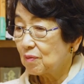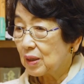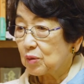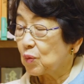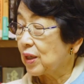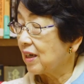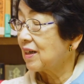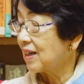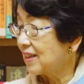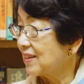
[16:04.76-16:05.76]
what we
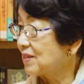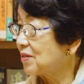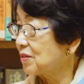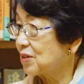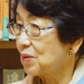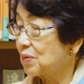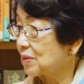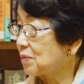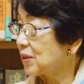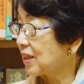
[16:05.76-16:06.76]
are, true to
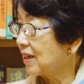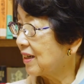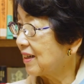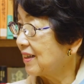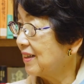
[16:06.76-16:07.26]
what we are.